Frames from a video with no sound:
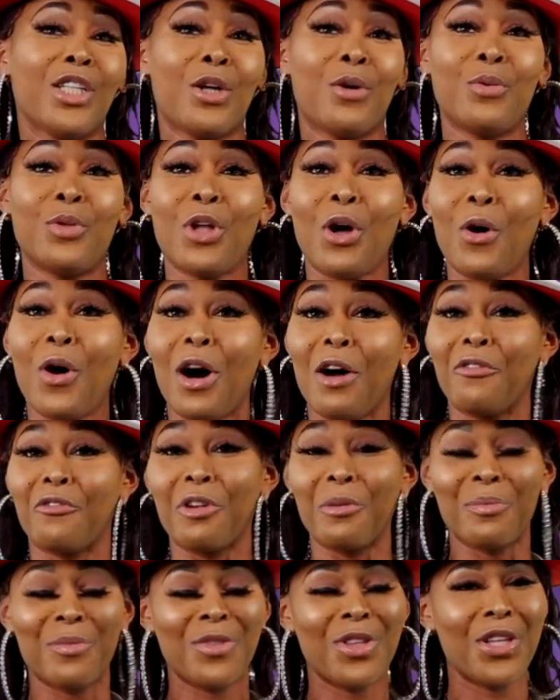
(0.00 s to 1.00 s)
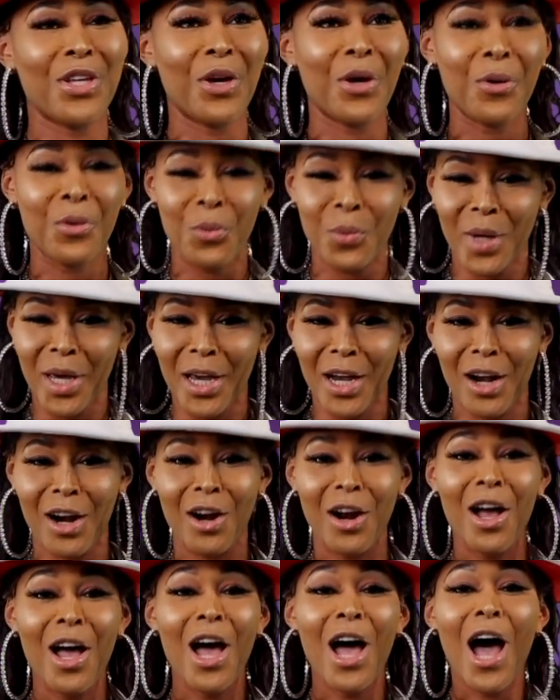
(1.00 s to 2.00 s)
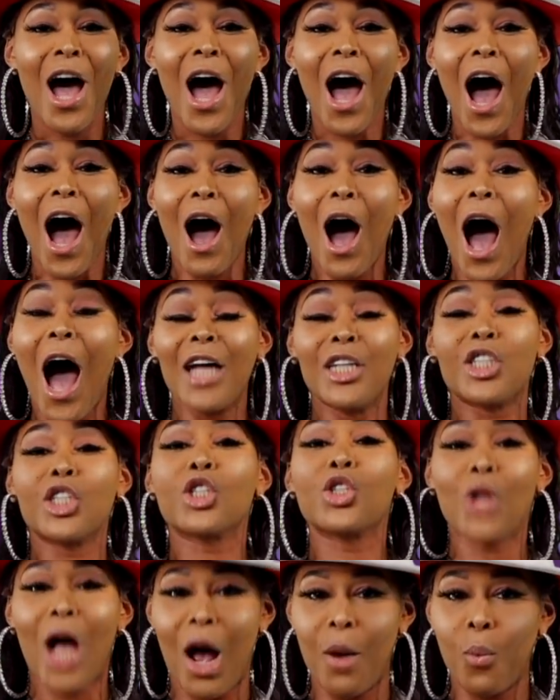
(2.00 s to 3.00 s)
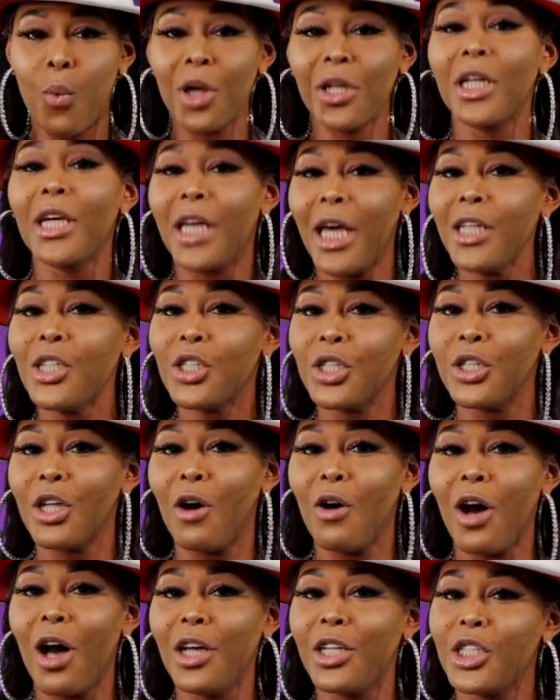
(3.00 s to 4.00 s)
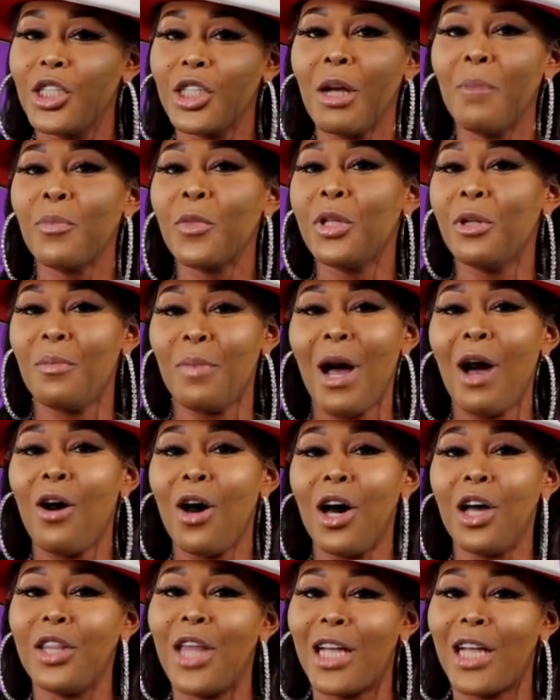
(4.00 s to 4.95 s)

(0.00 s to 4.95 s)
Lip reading: don't know her from nowhere. I want to get to know her. There's something about her